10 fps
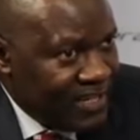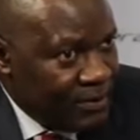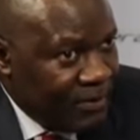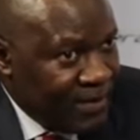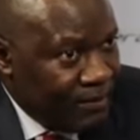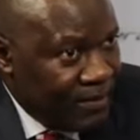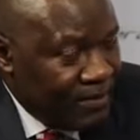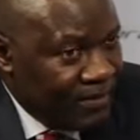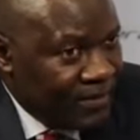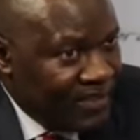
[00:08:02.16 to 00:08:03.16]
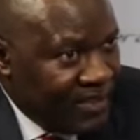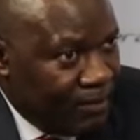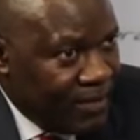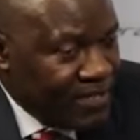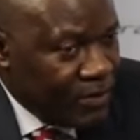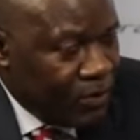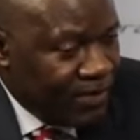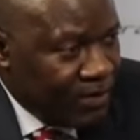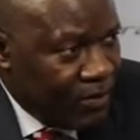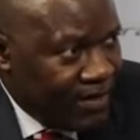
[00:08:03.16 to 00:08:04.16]
It's being implemented in a place
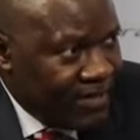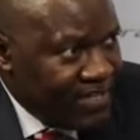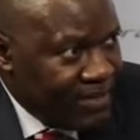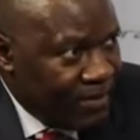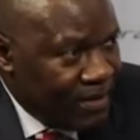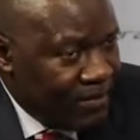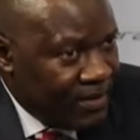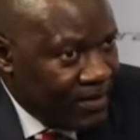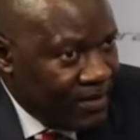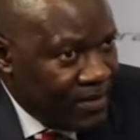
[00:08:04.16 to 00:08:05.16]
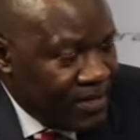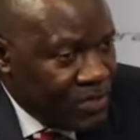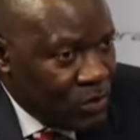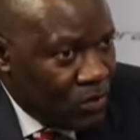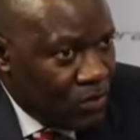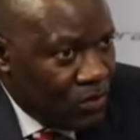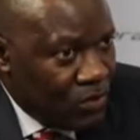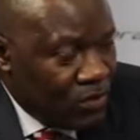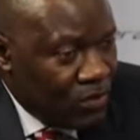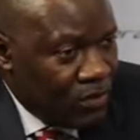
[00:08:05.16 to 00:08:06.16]
called Gwanda in Zimbabwe.
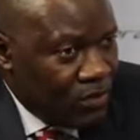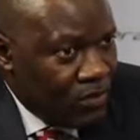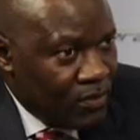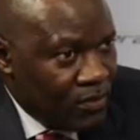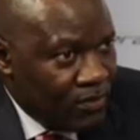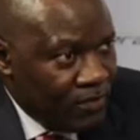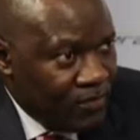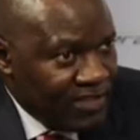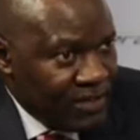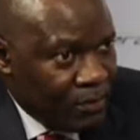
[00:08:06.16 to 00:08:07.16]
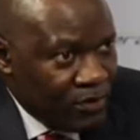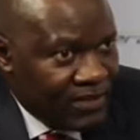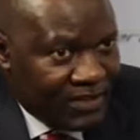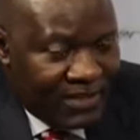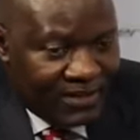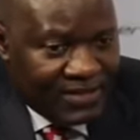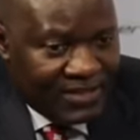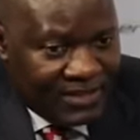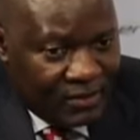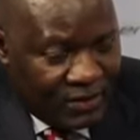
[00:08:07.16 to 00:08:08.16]
So it's a project that
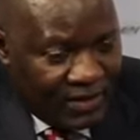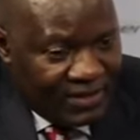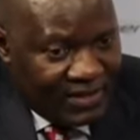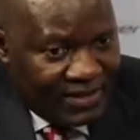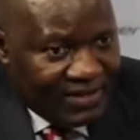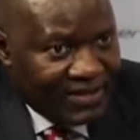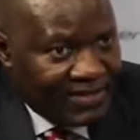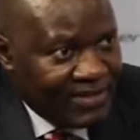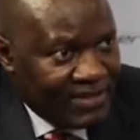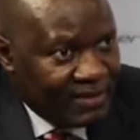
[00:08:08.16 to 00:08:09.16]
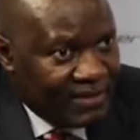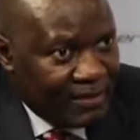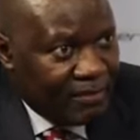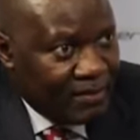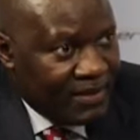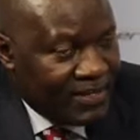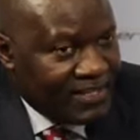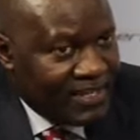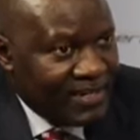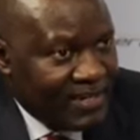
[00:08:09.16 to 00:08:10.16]
is already, I think the
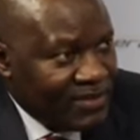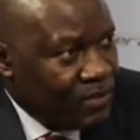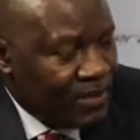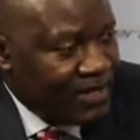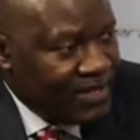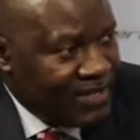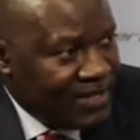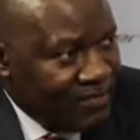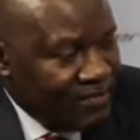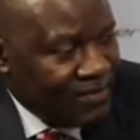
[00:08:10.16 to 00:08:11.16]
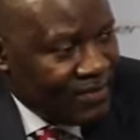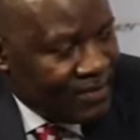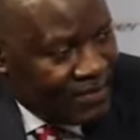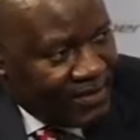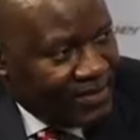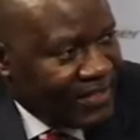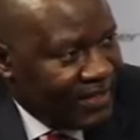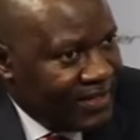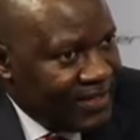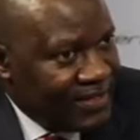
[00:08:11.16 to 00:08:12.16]
implementation is already started.